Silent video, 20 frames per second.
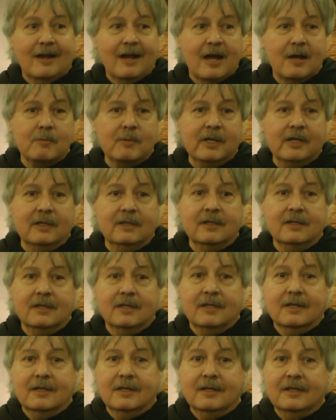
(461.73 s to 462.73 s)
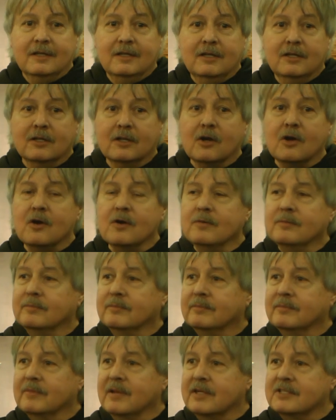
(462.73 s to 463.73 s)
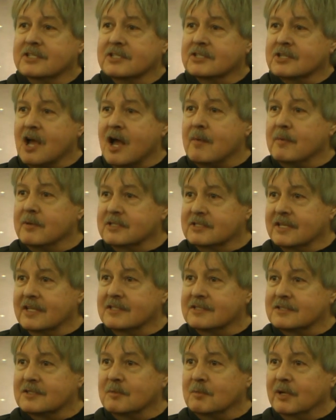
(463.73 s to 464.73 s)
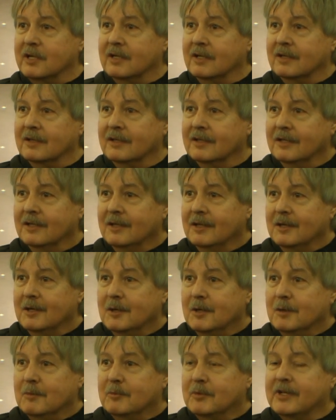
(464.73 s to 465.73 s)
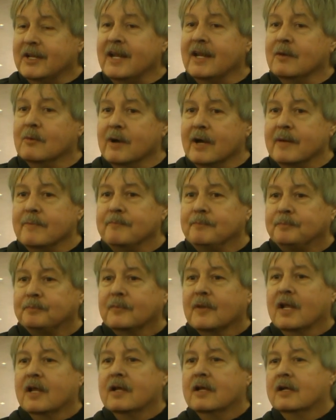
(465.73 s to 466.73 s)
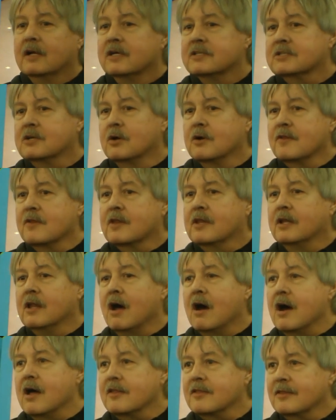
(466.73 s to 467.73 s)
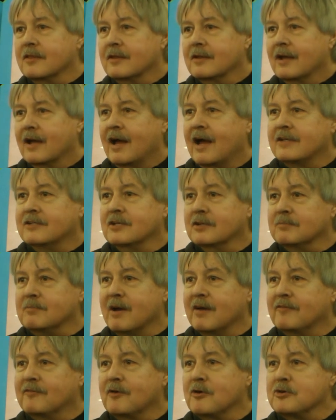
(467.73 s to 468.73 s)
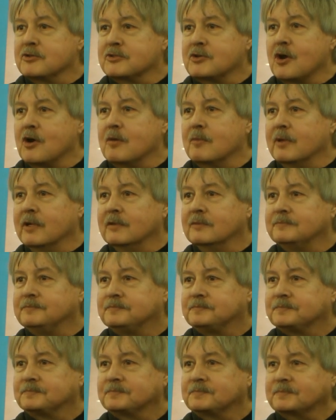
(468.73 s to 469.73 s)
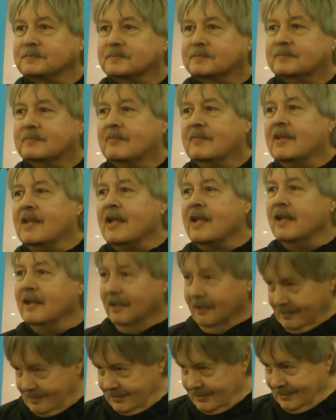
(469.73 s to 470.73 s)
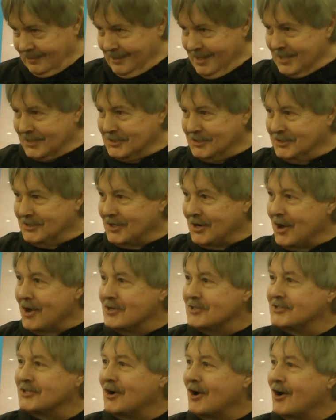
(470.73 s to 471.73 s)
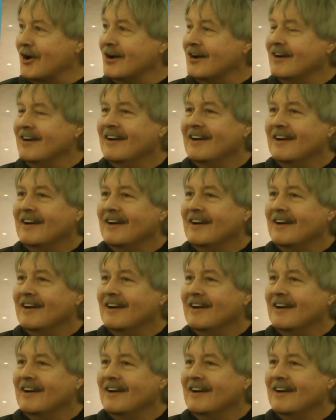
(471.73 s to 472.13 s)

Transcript: I mean, you learn, it's just common sense to me. But anyway, let's go to the cloth. I took my first tournament in Lexington All-Star.